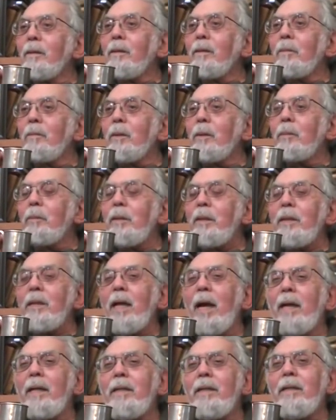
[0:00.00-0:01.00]
Must be
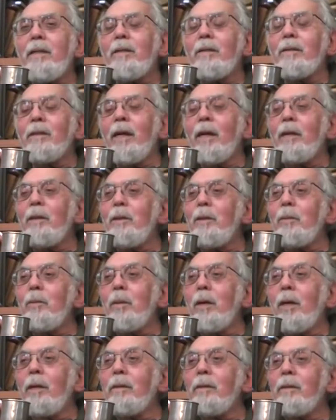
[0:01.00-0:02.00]
90 or
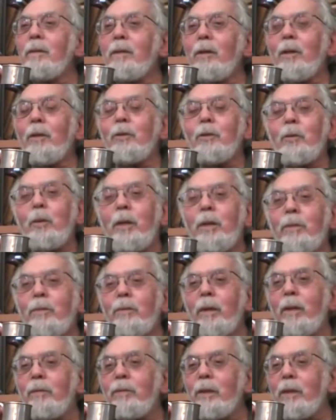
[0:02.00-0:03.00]
91, so that's
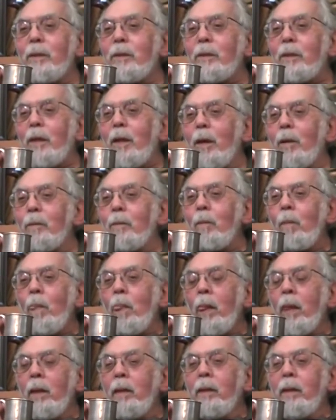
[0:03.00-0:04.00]
25 years ago.
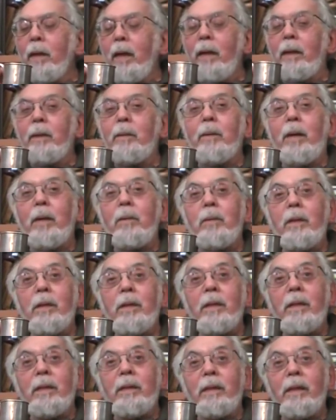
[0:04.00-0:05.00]
Anyway,
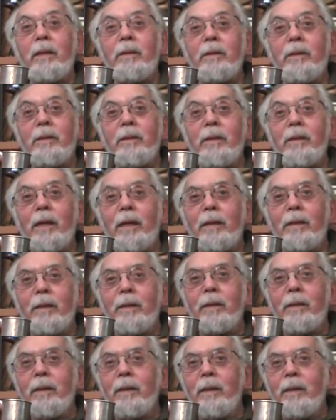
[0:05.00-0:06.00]
one thing led to the
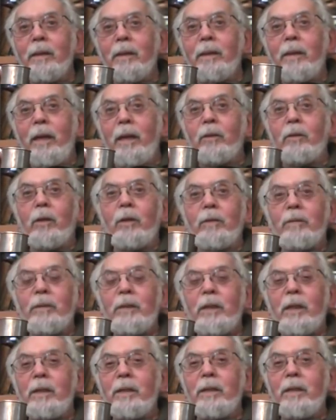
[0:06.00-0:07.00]
other, and all of a
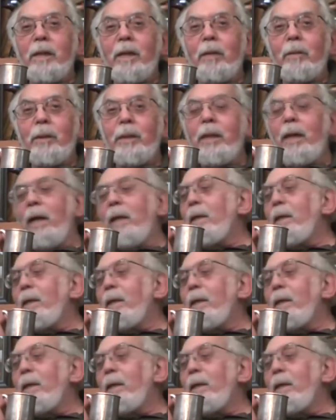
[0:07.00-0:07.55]
sudden there we had,